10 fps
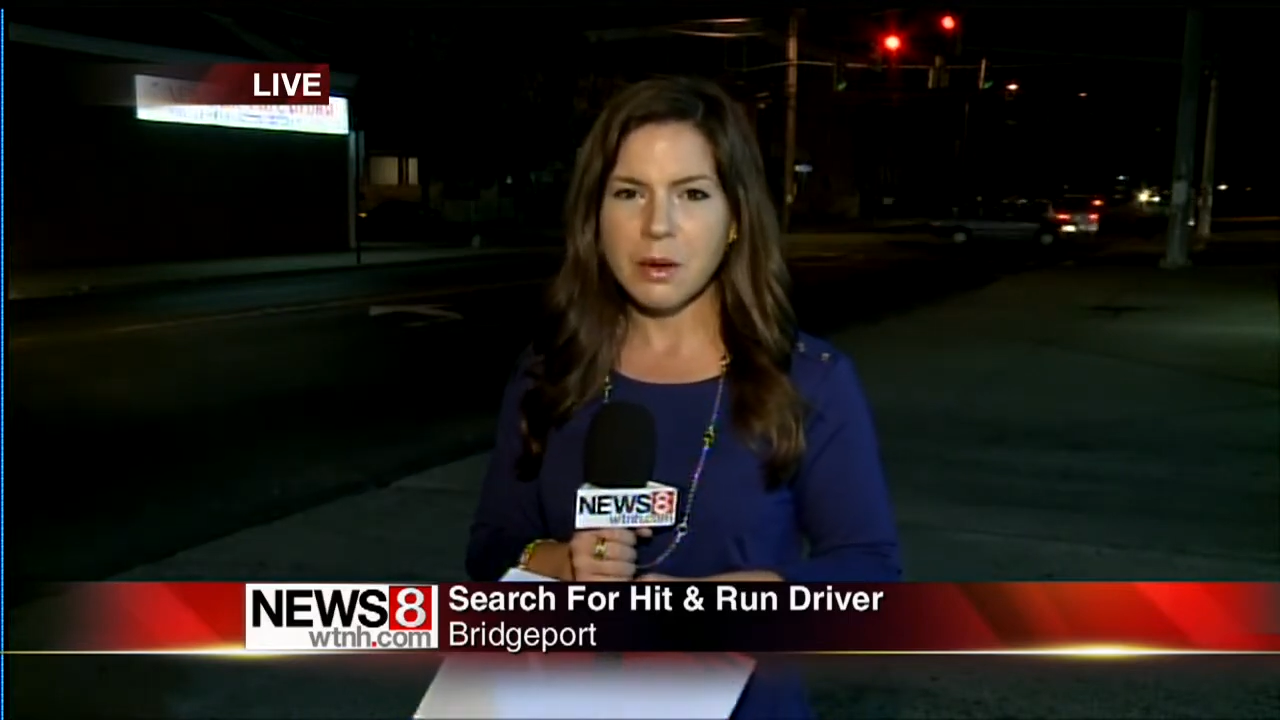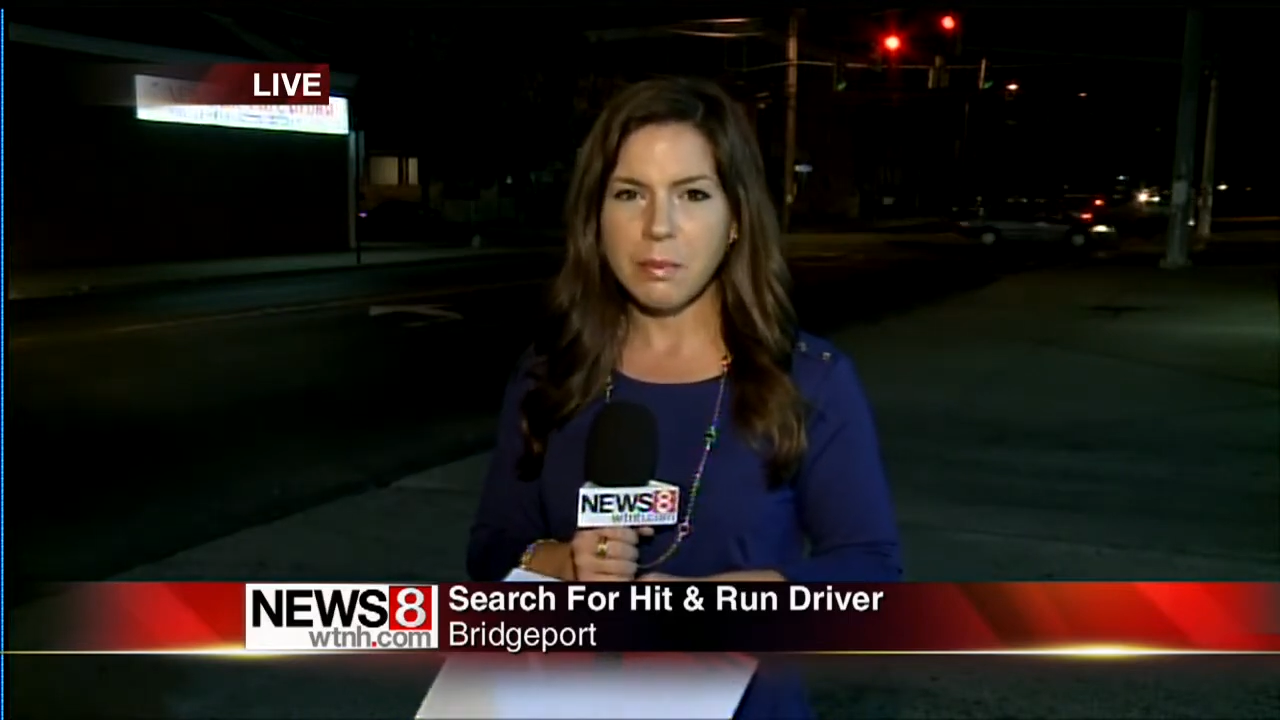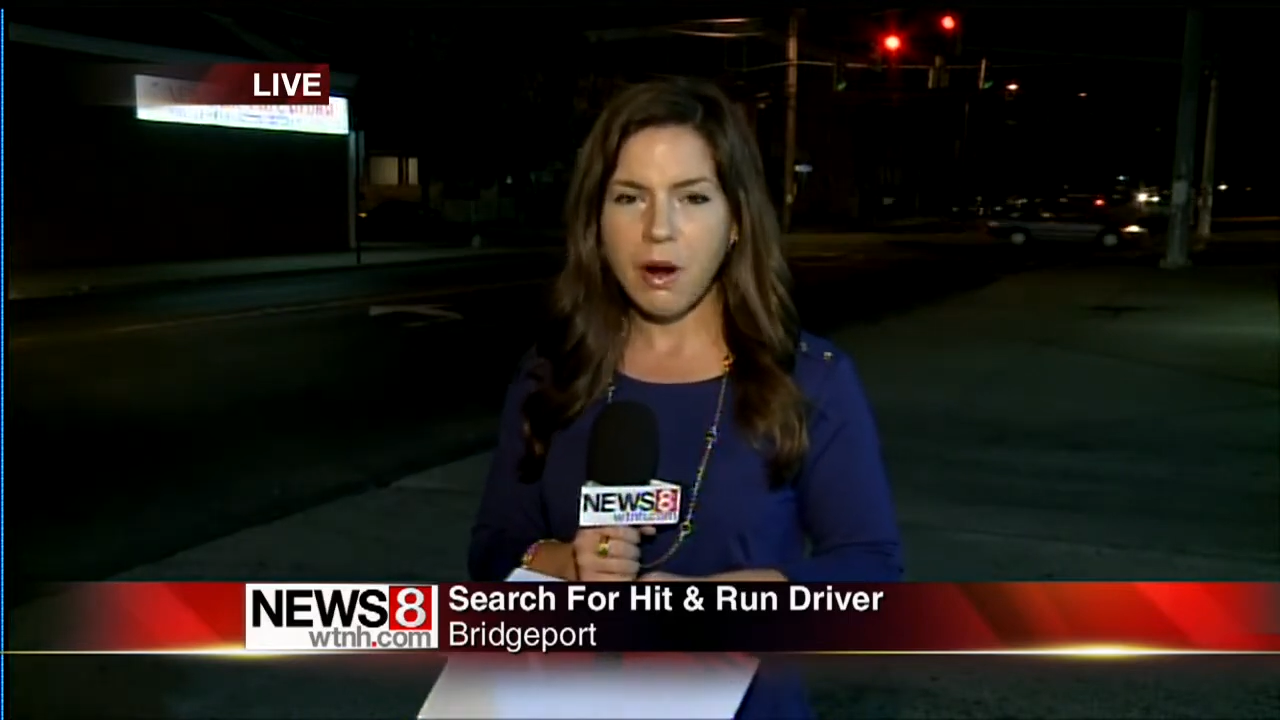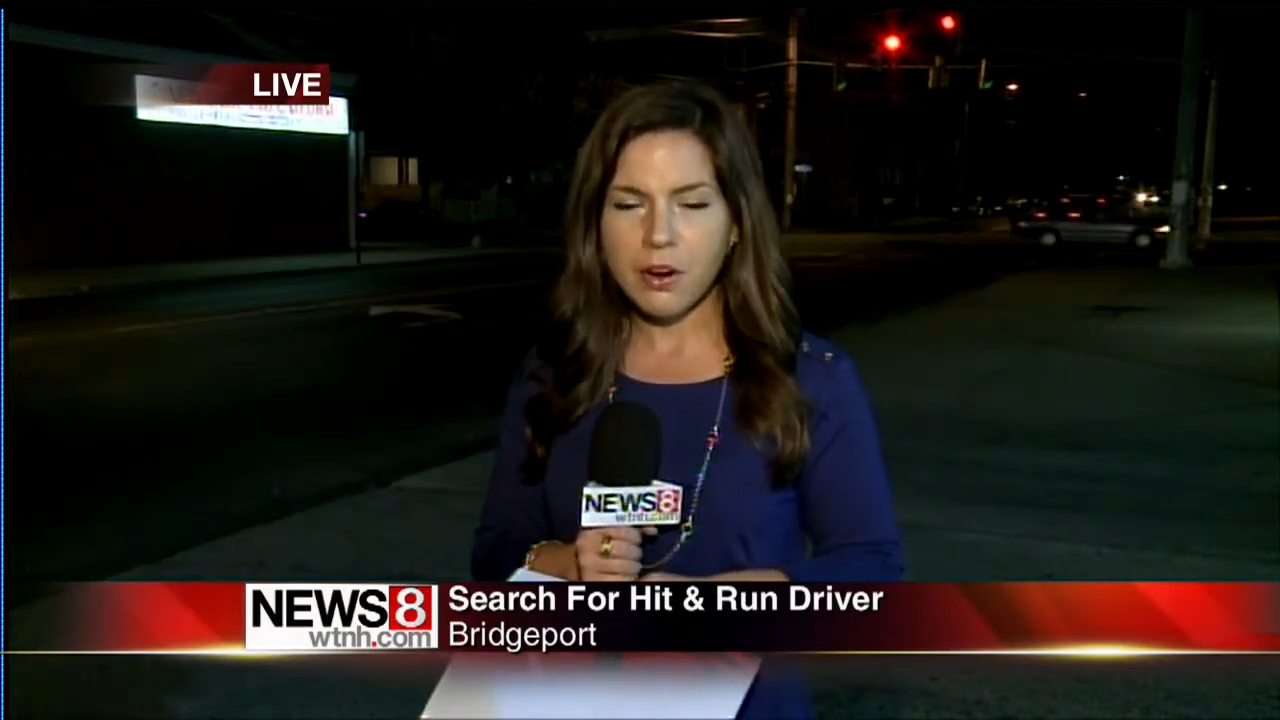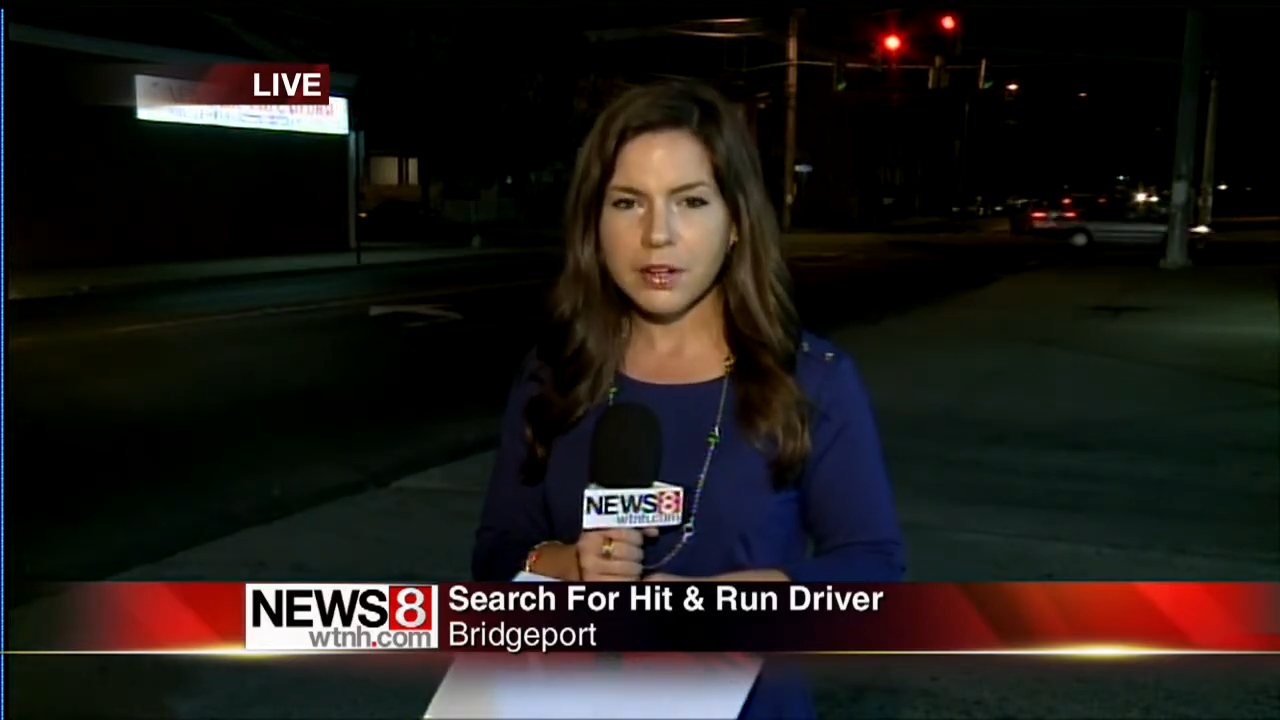a
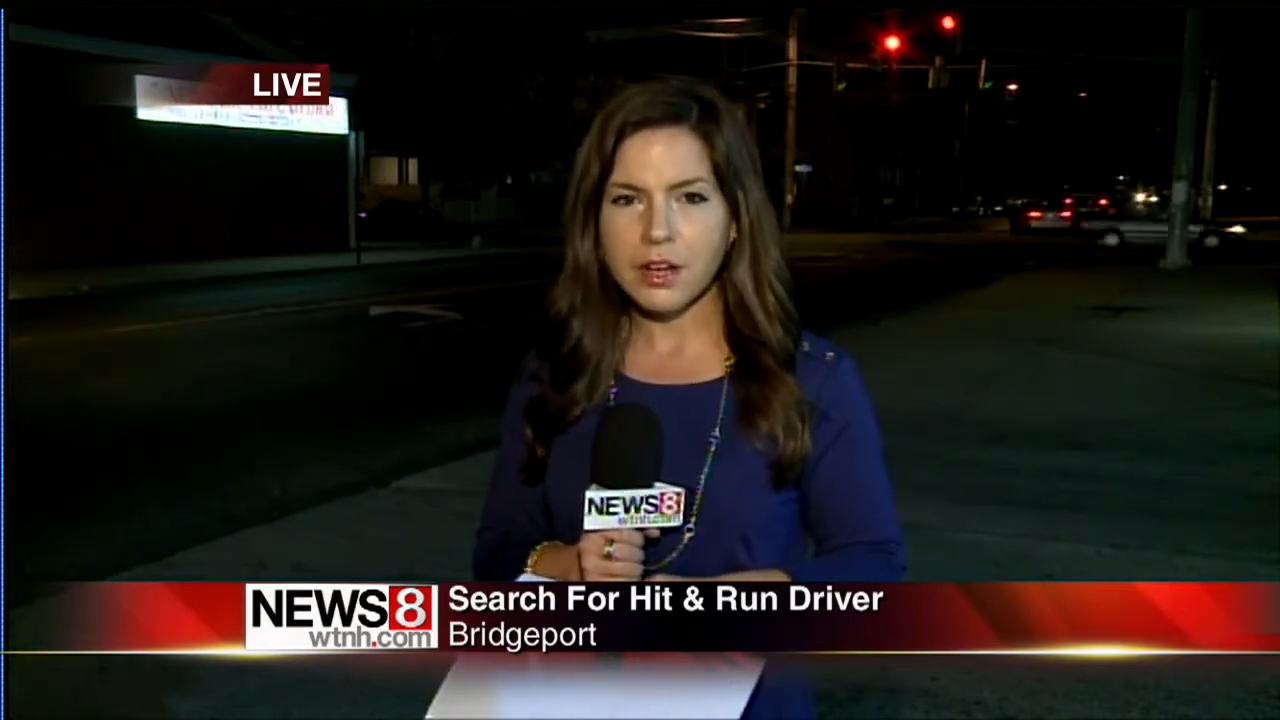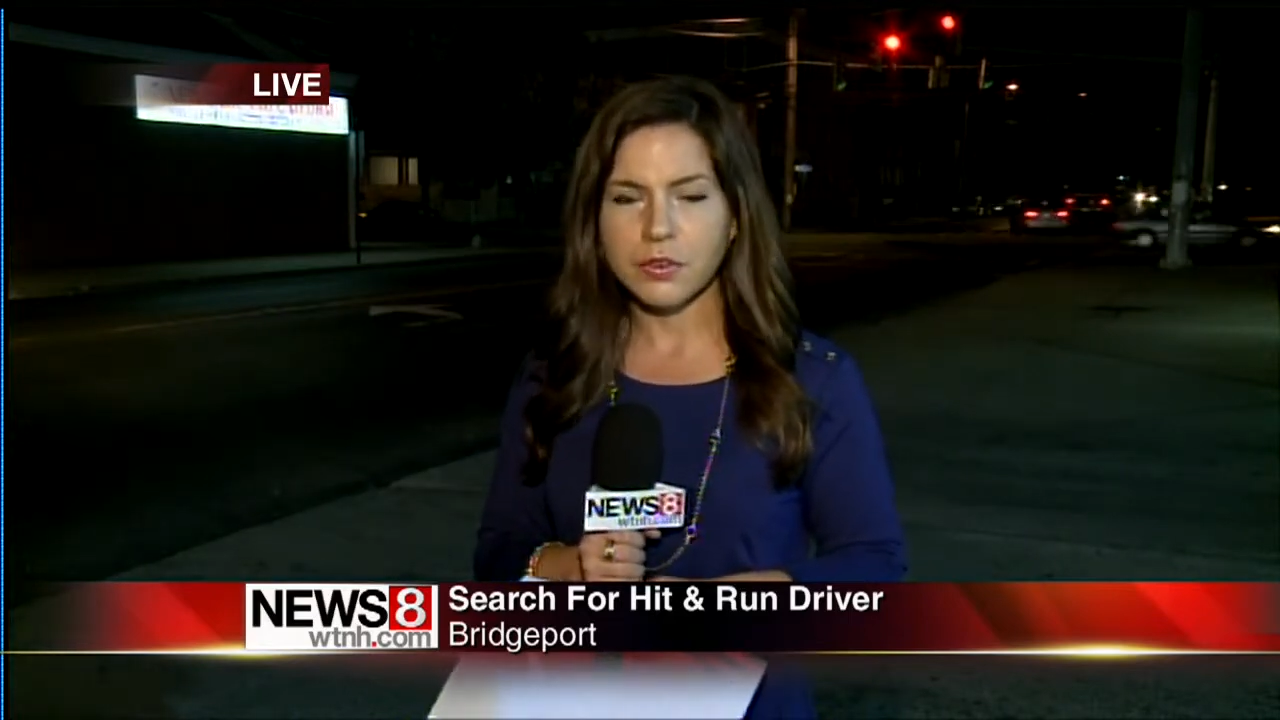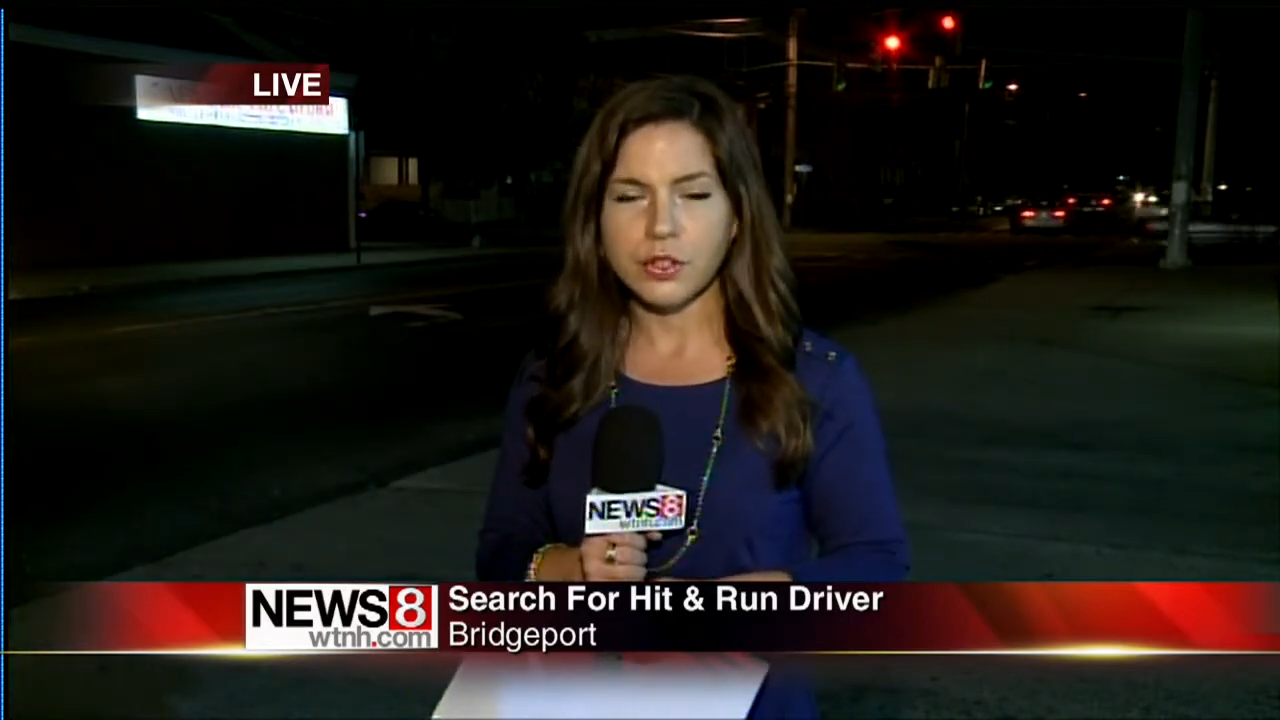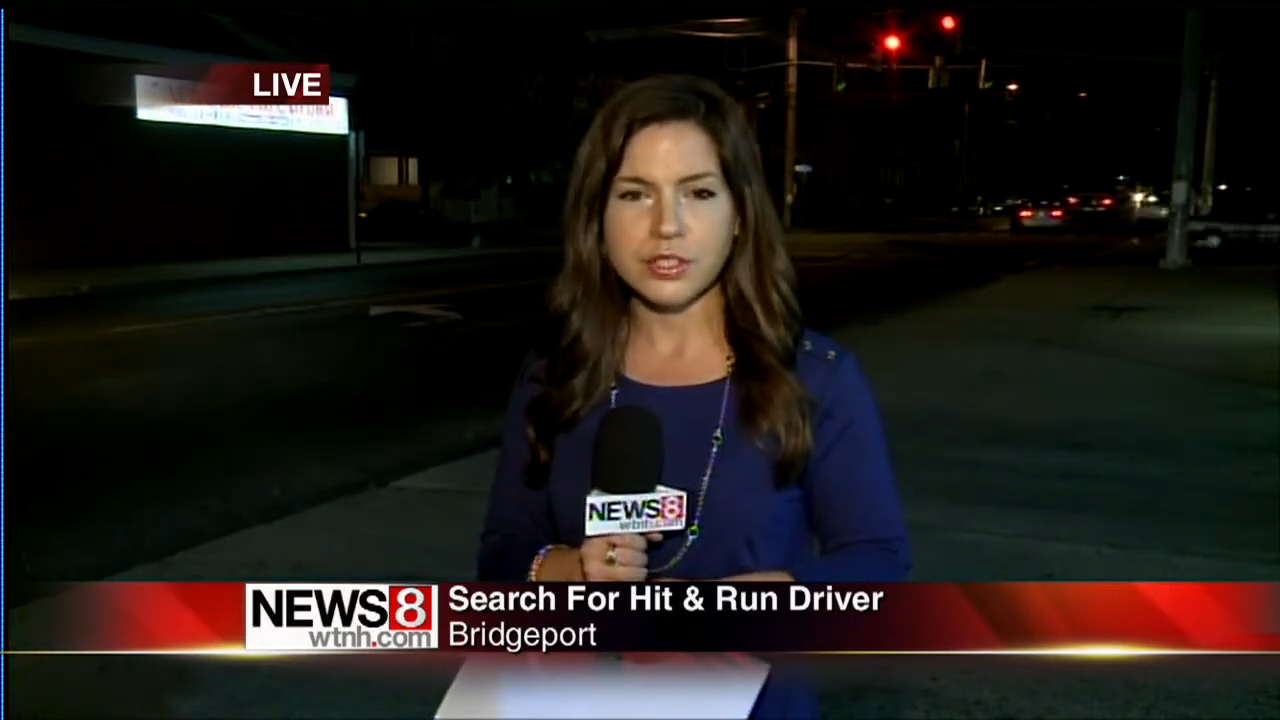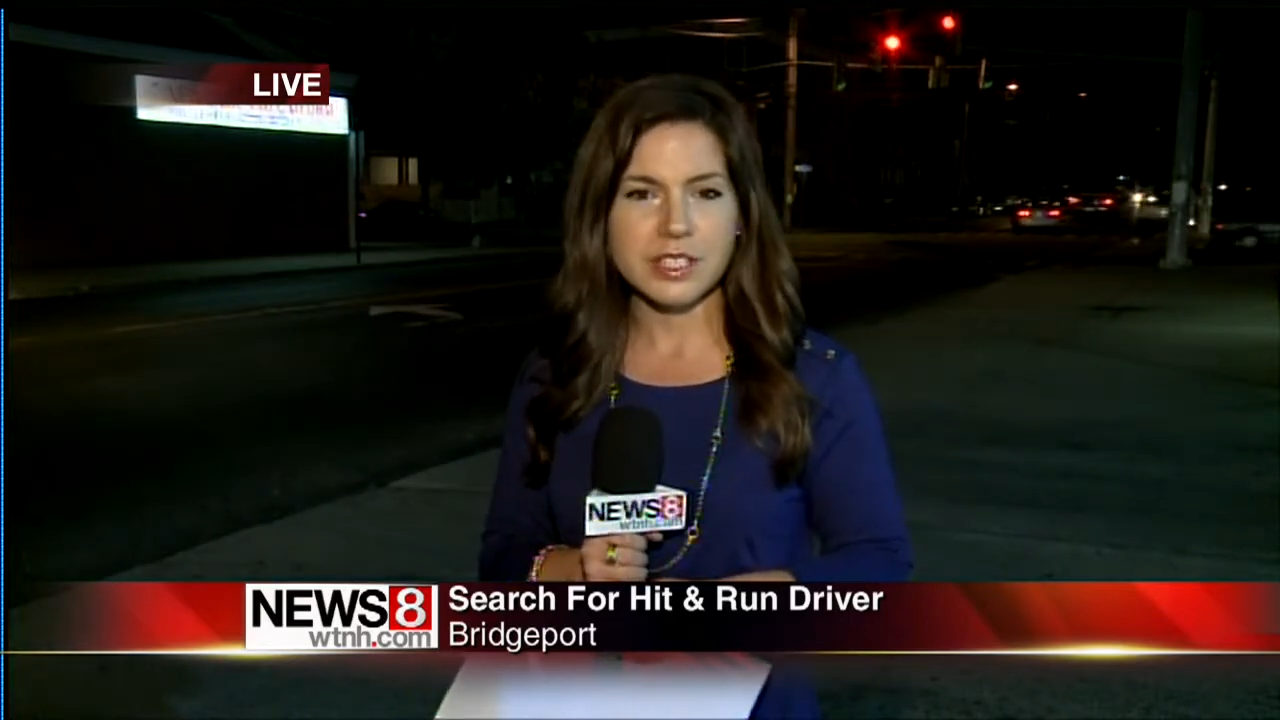part of
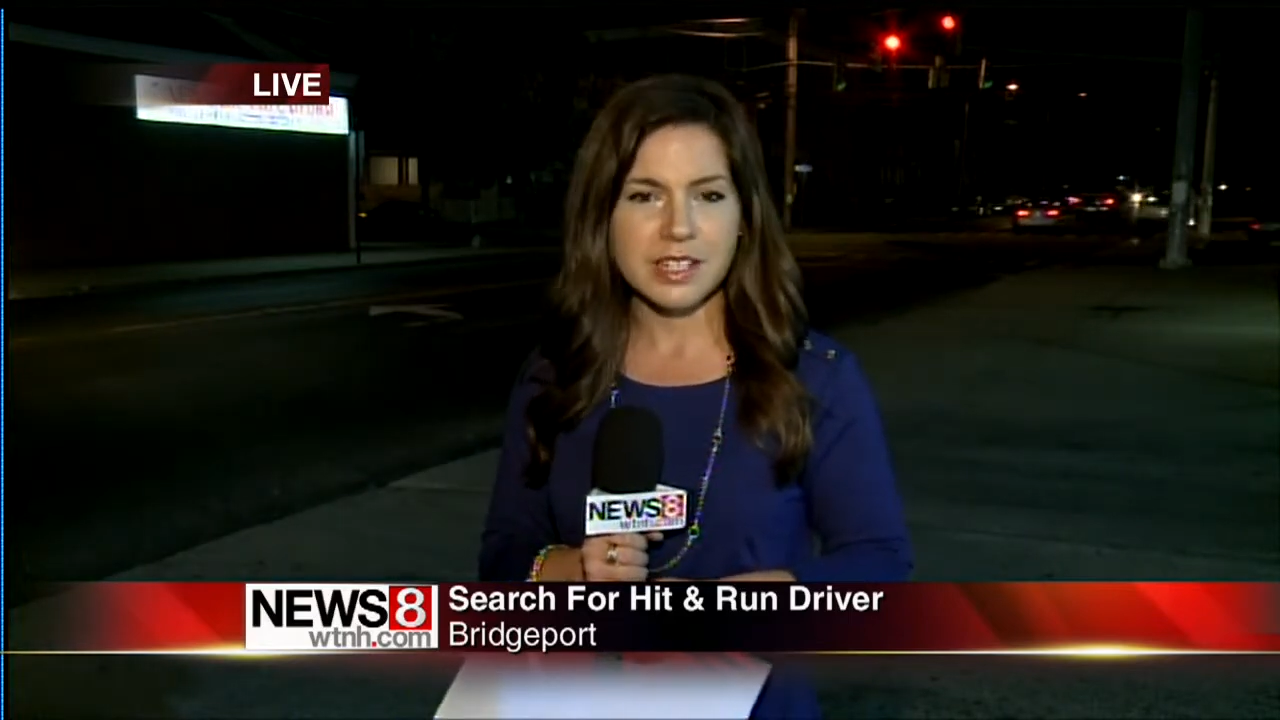her,